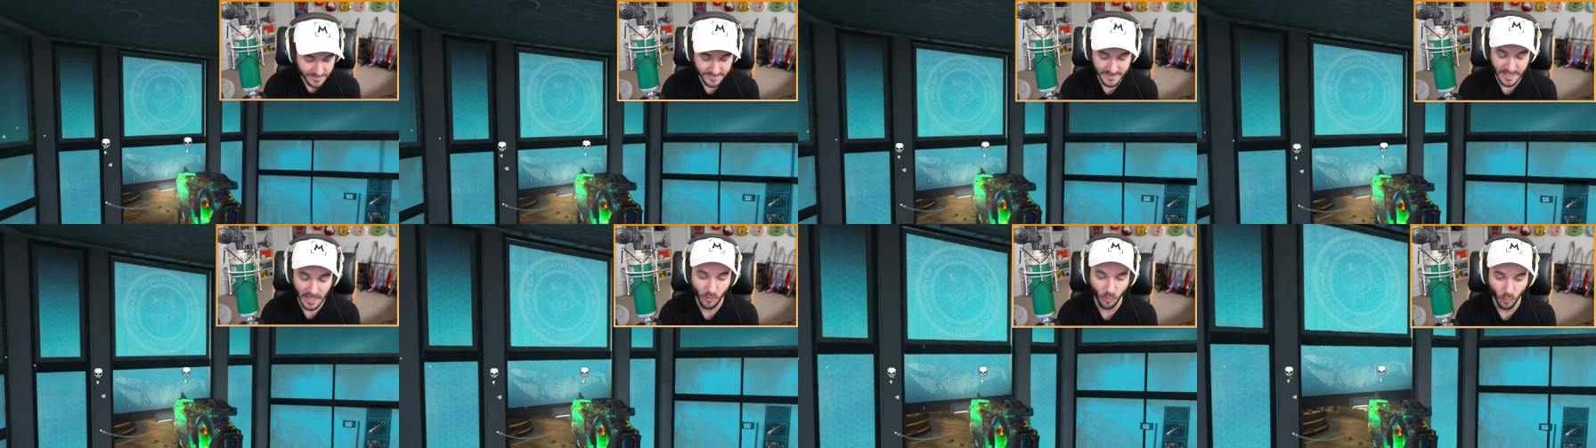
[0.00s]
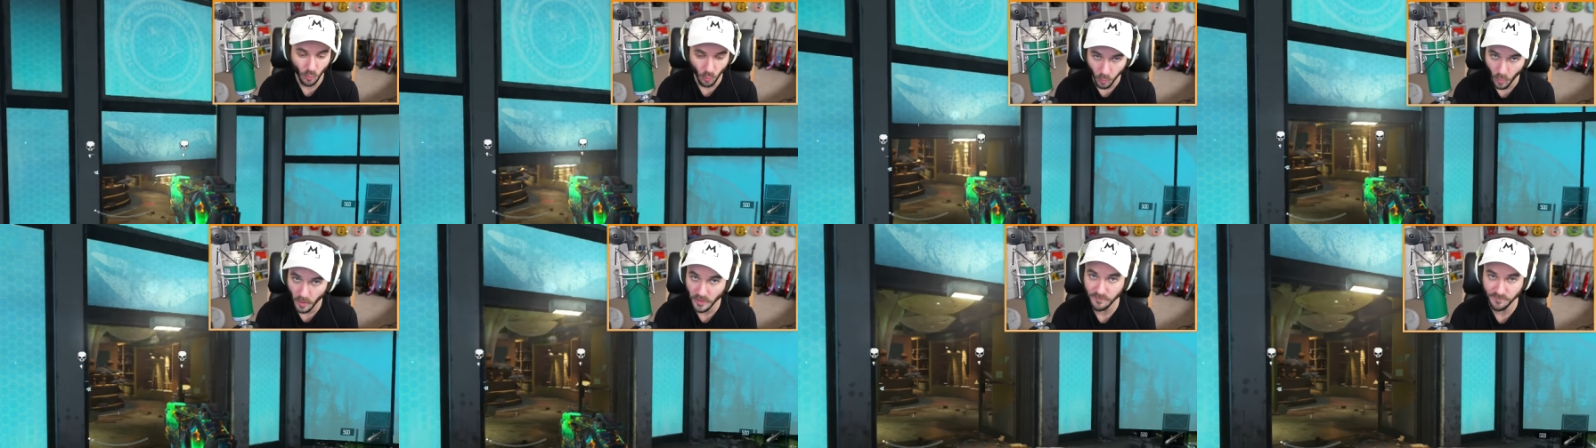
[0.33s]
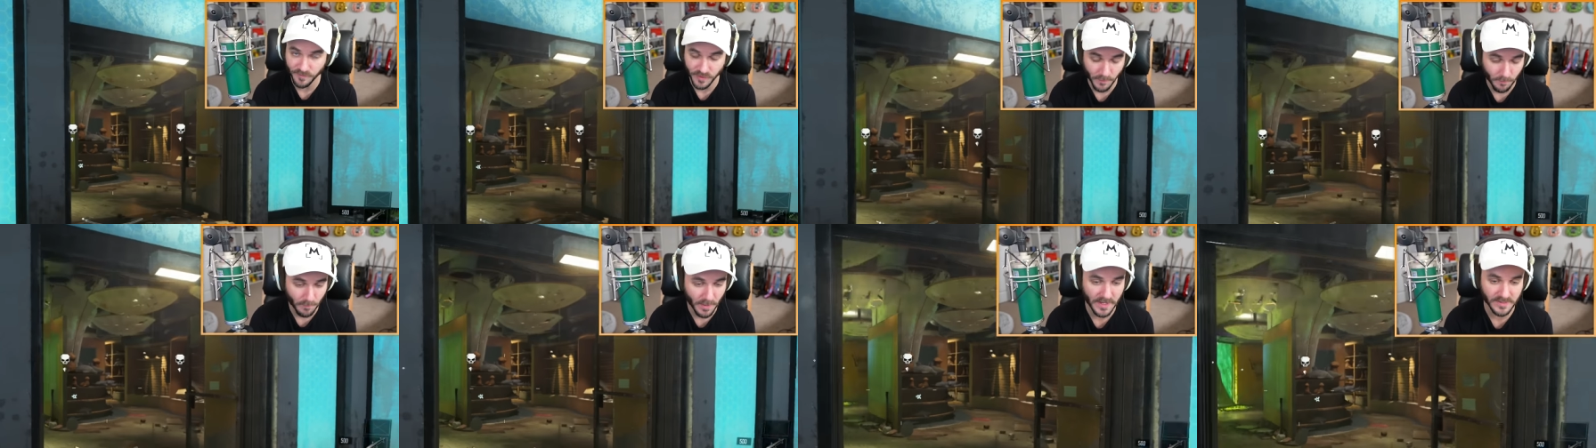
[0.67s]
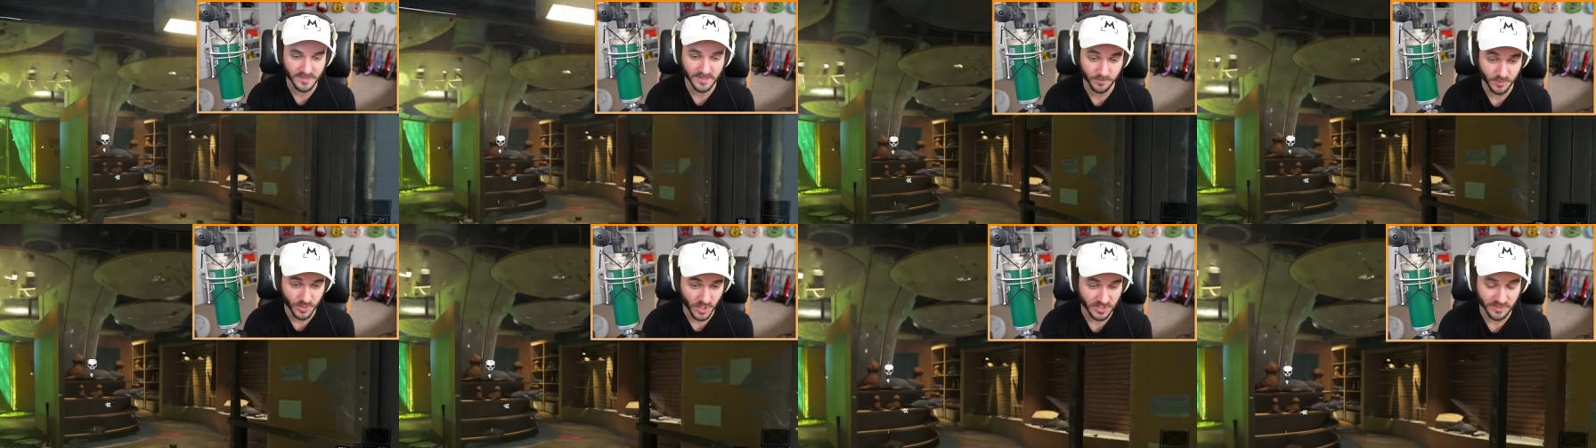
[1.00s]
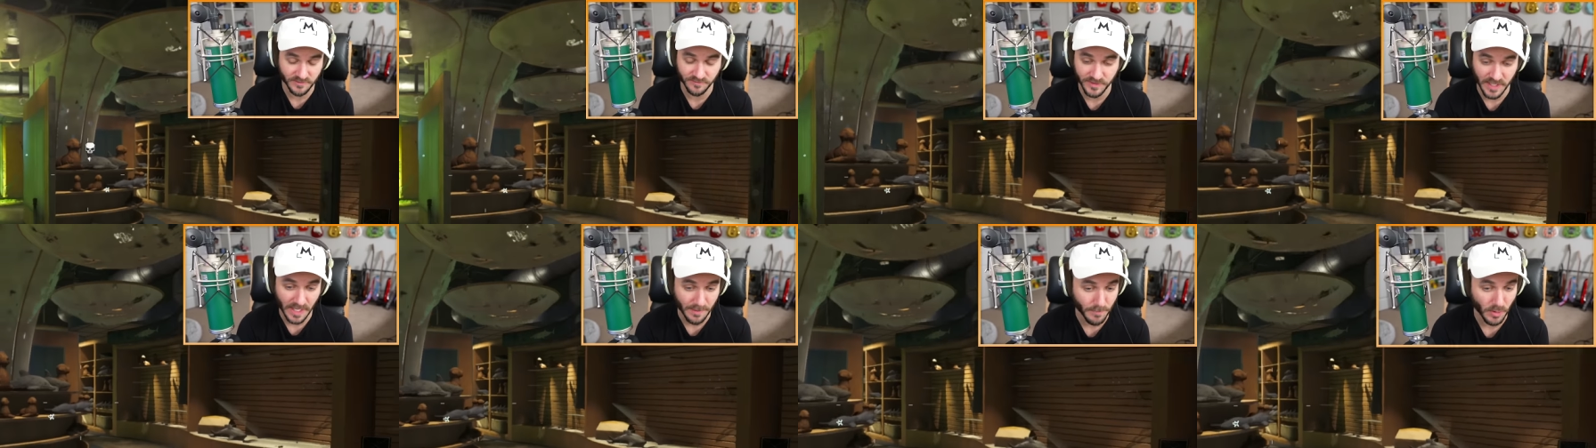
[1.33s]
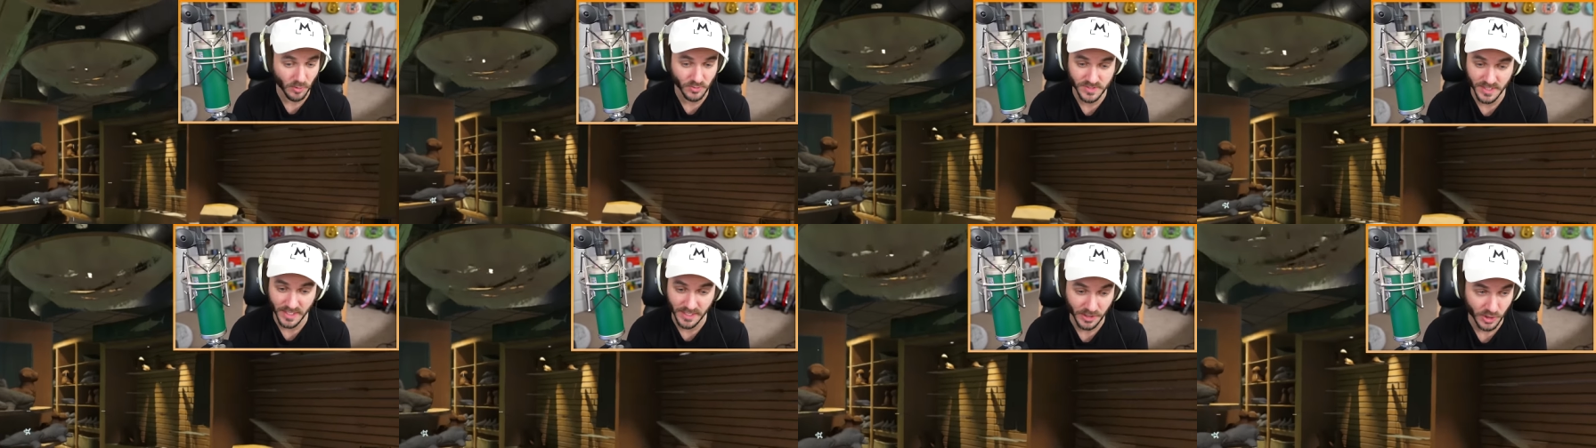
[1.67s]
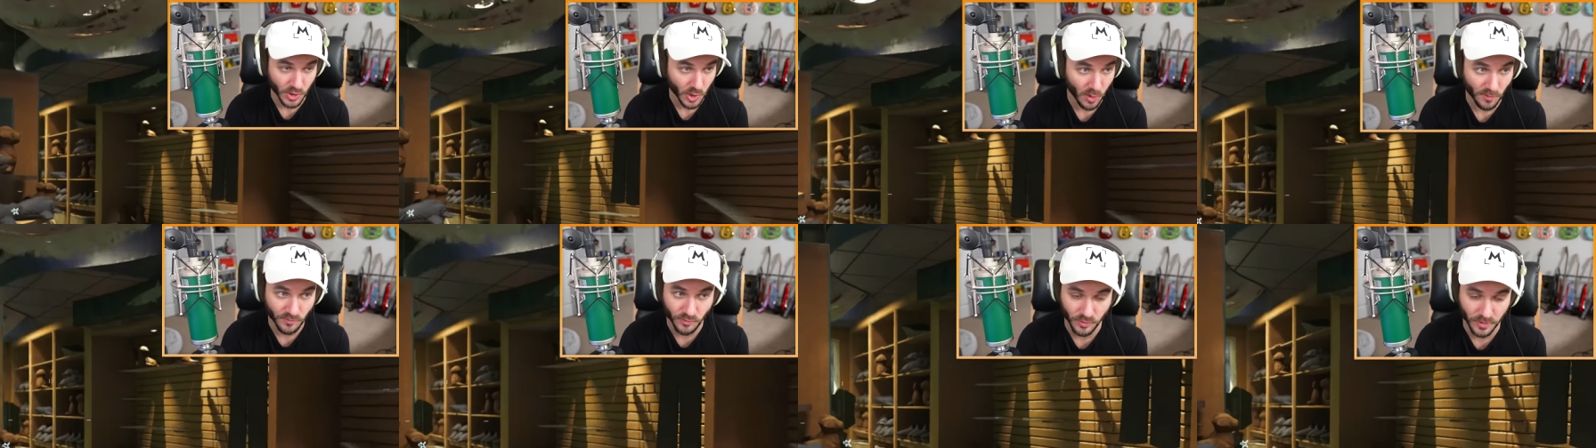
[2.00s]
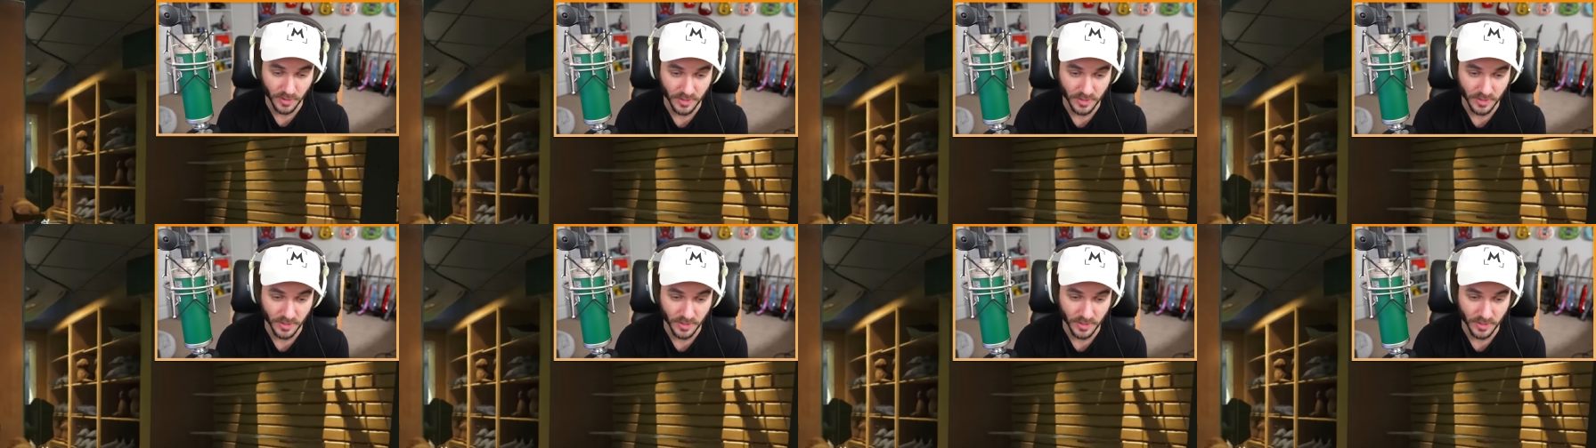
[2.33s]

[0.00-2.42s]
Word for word: down, one of the best objective game modes in Call of Duty